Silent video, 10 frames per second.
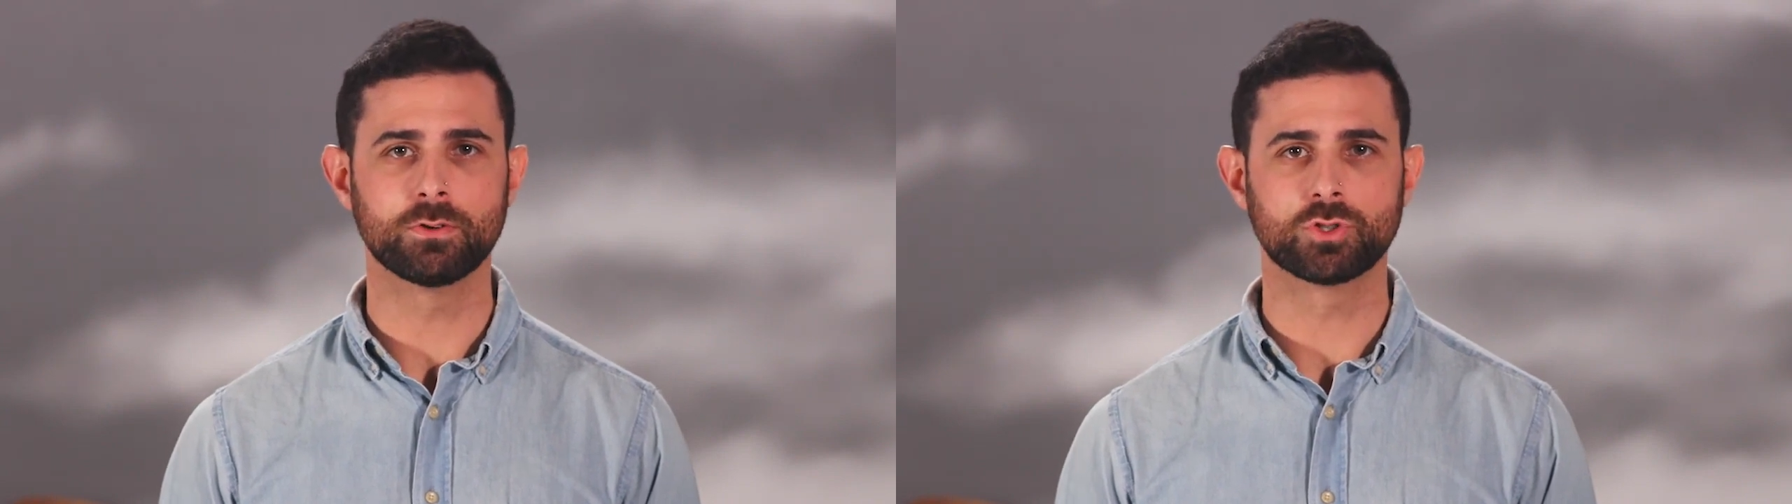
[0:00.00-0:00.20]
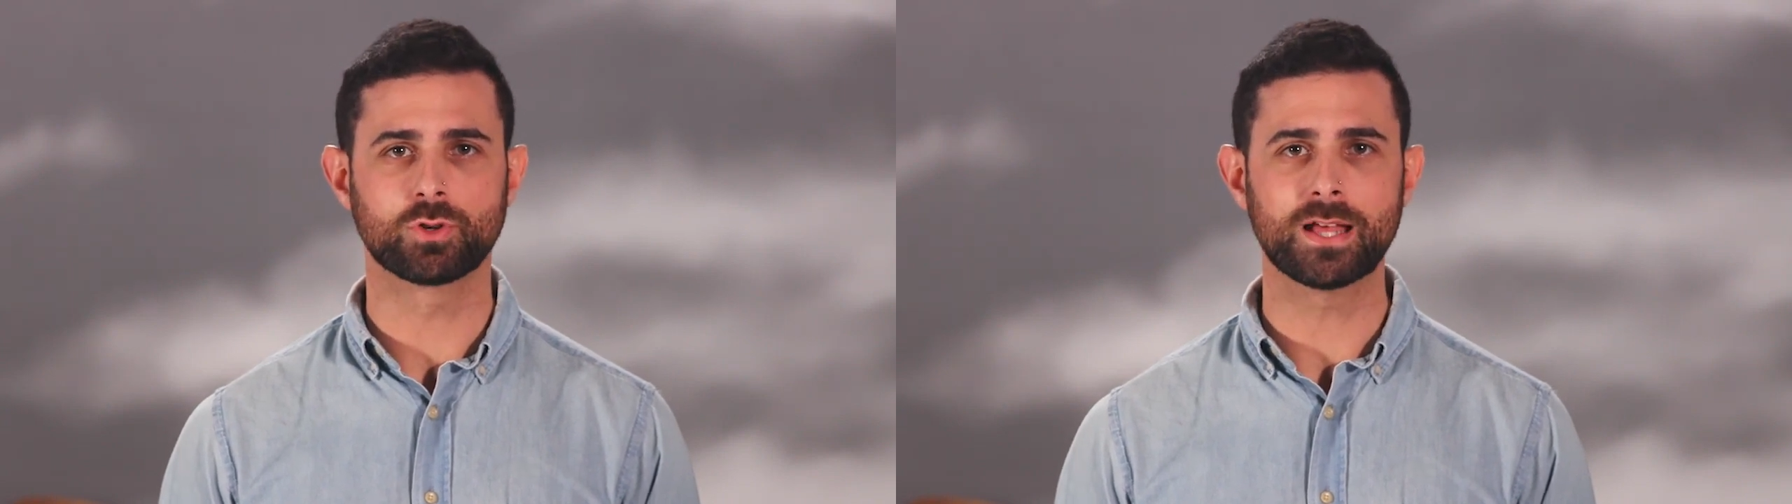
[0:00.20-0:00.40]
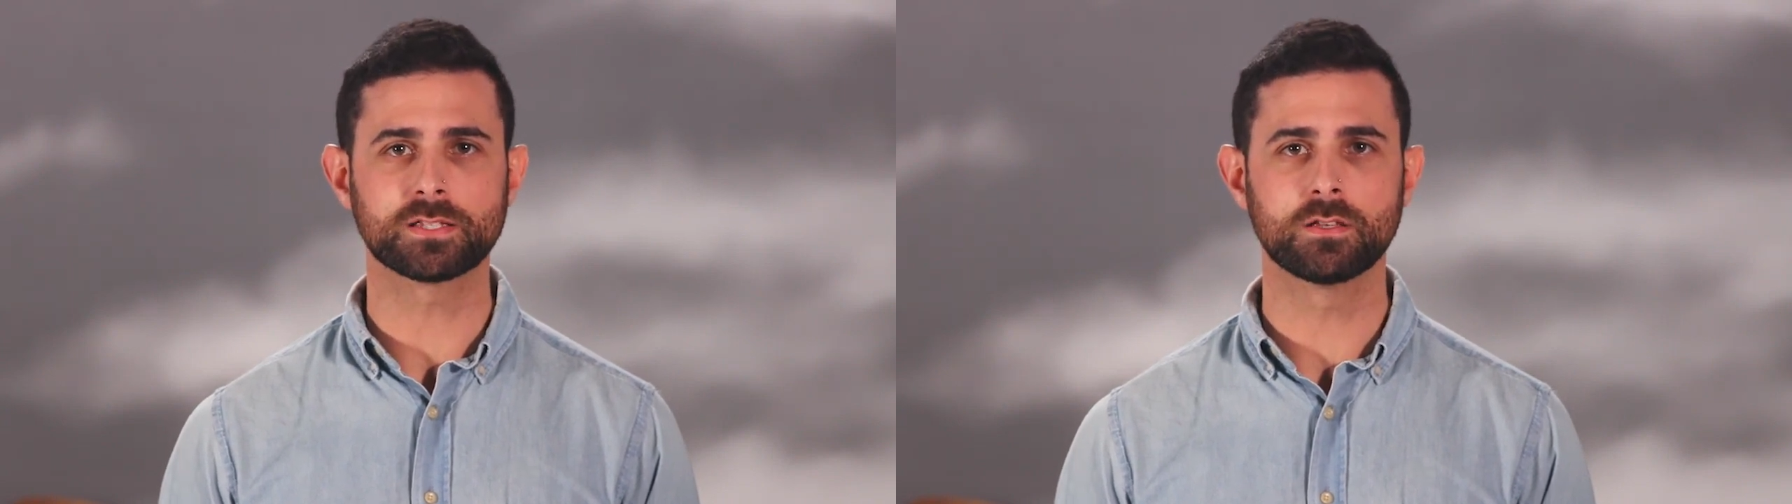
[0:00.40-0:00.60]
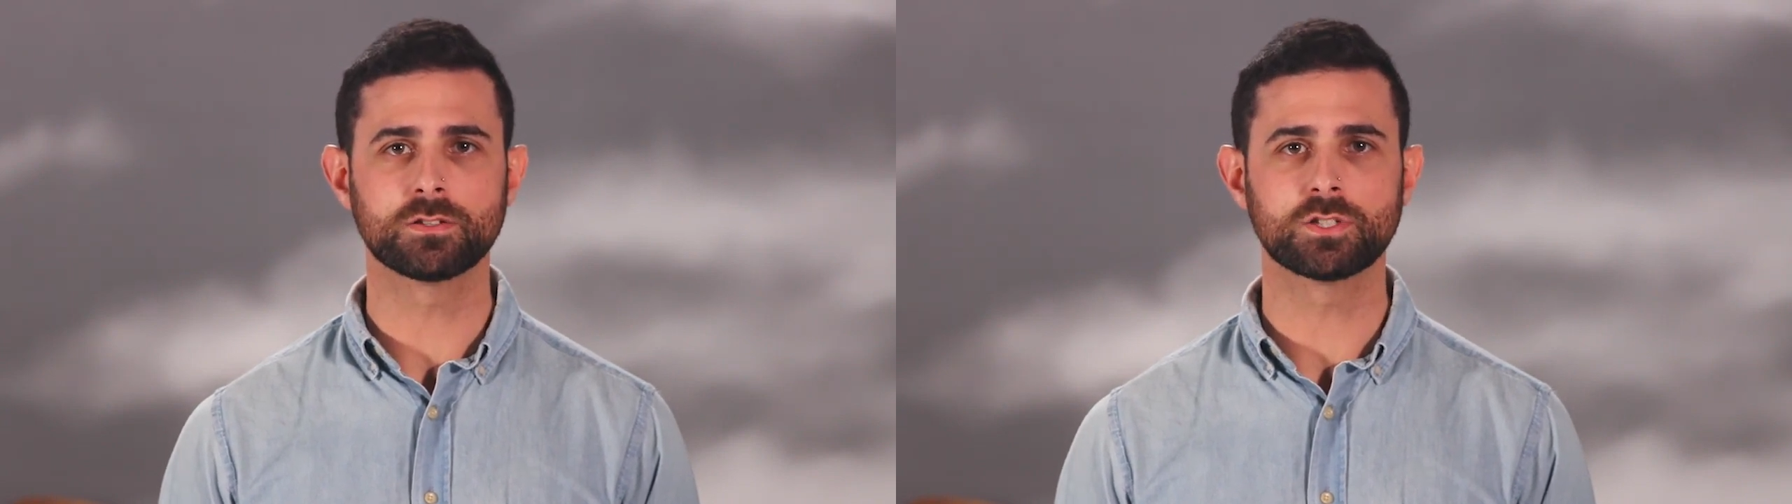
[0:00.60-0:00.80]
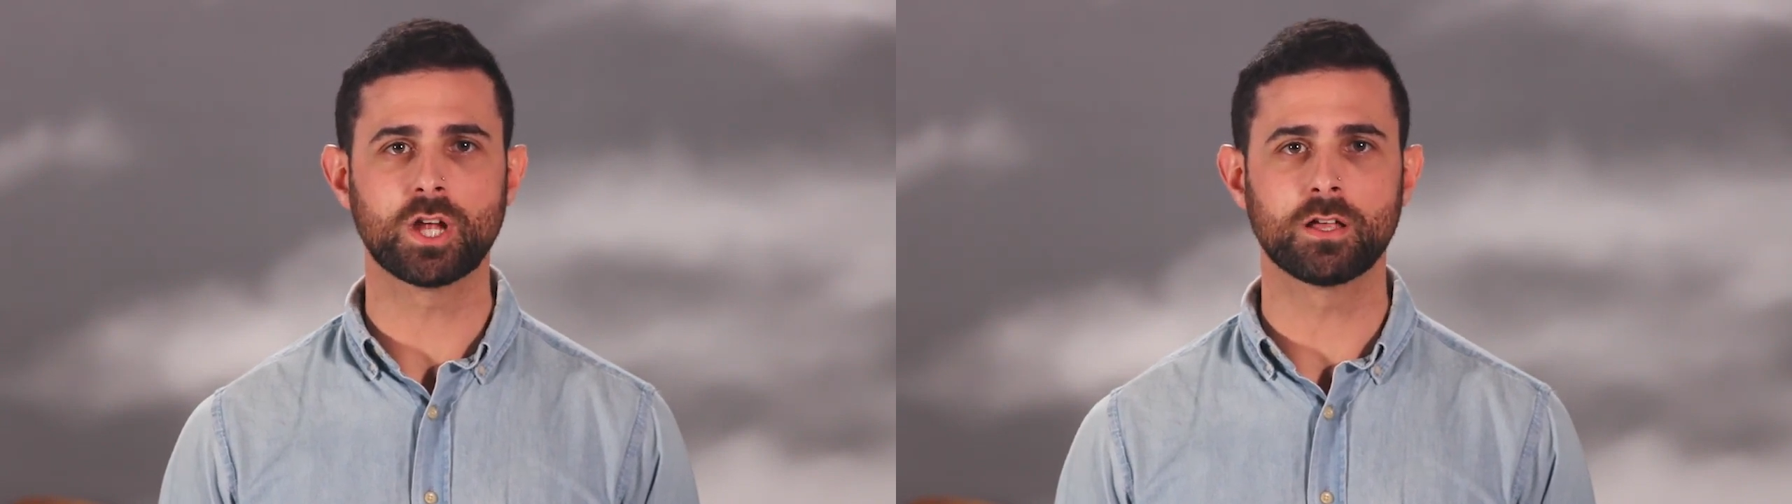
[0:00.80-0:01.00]
to address
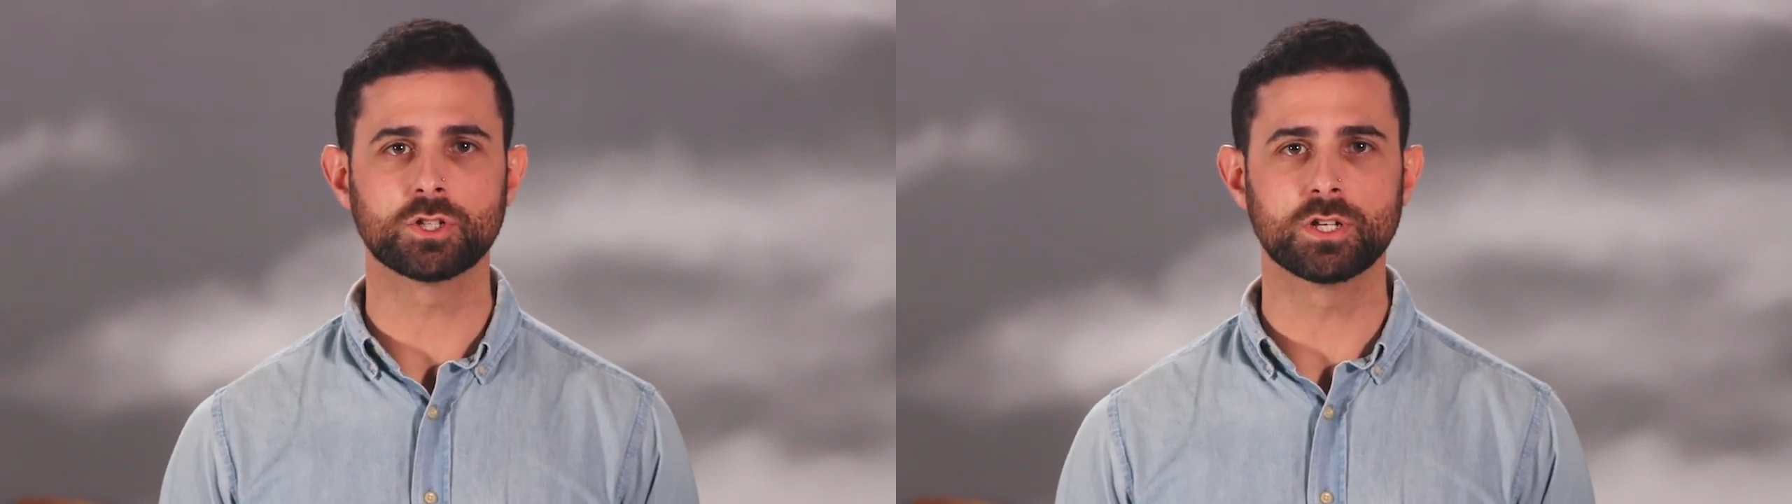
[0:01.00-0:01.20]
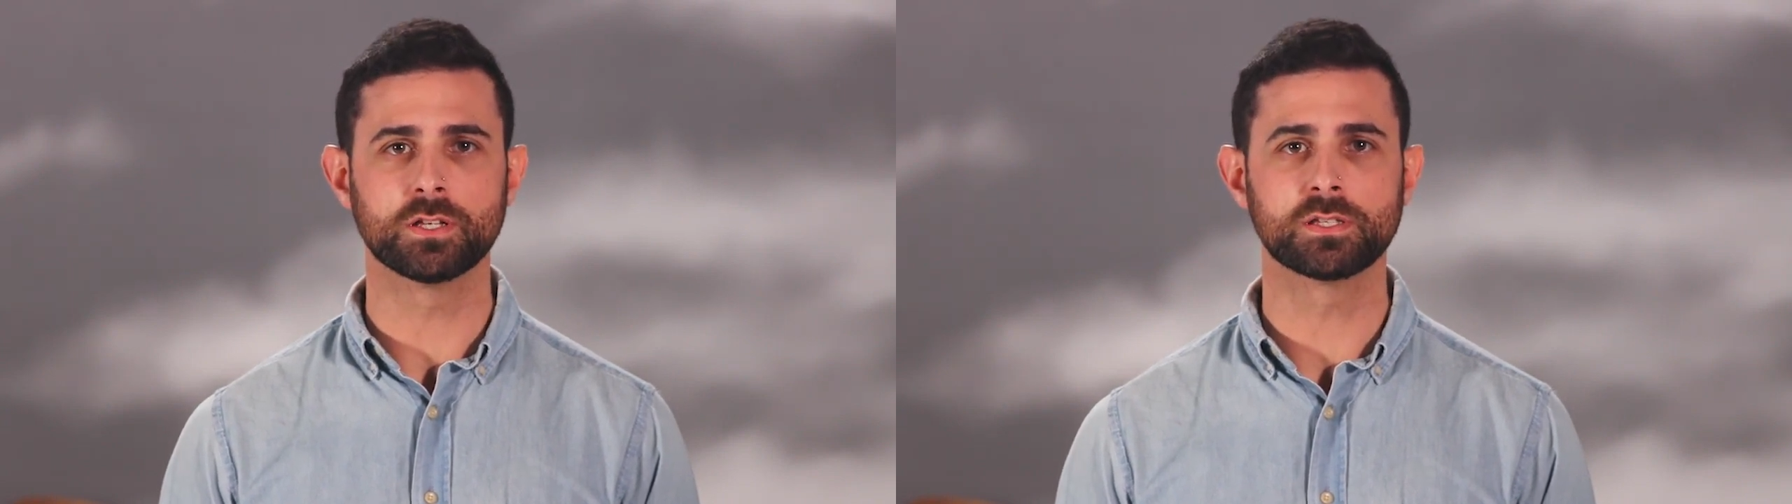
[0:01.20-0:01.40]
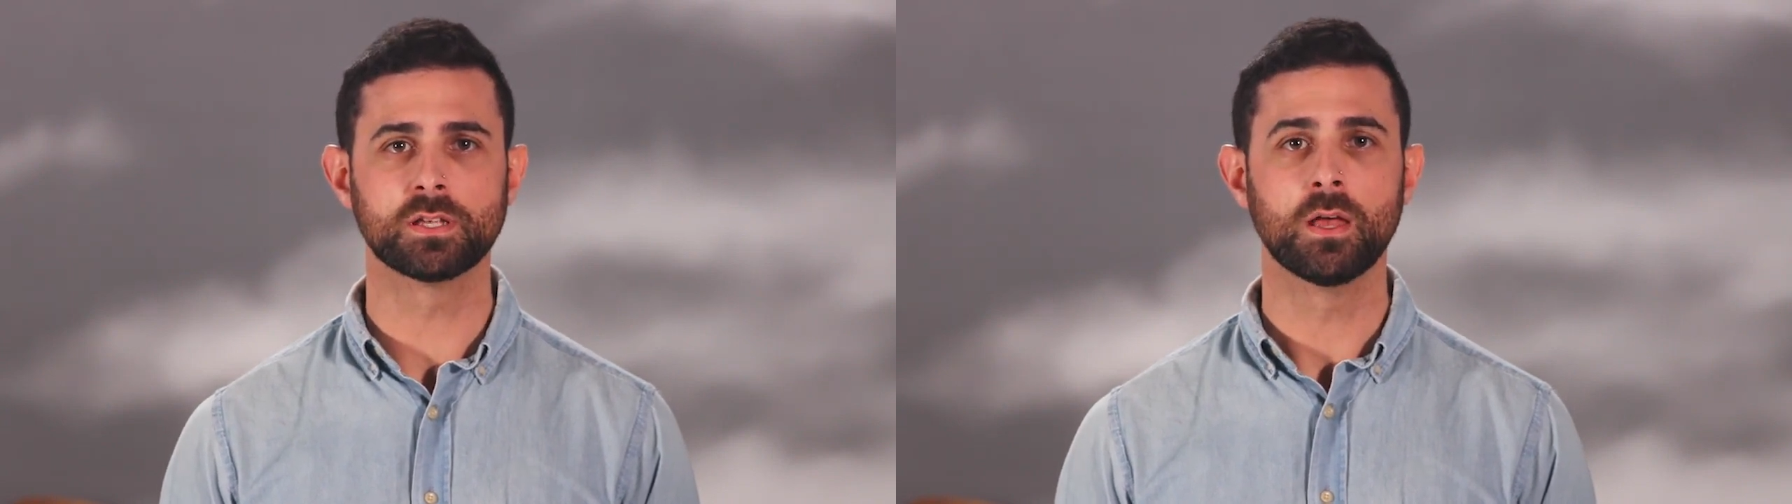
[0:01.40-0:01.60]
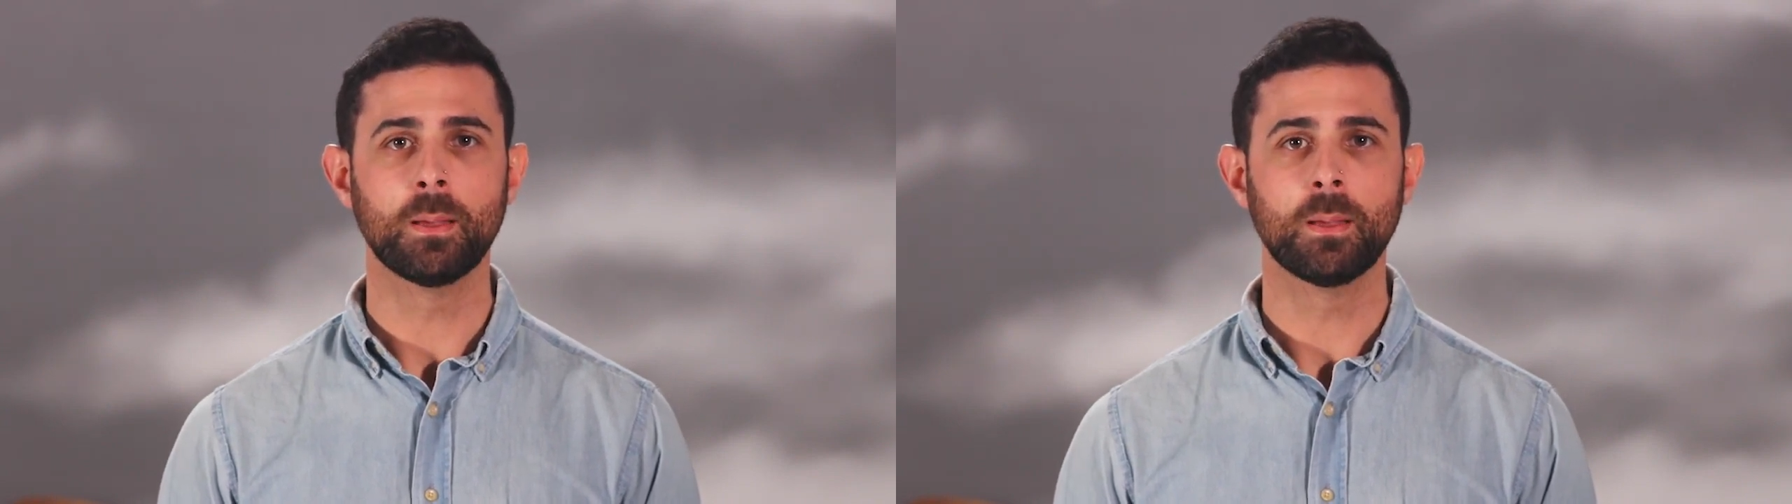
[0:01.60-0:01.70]
those challenges,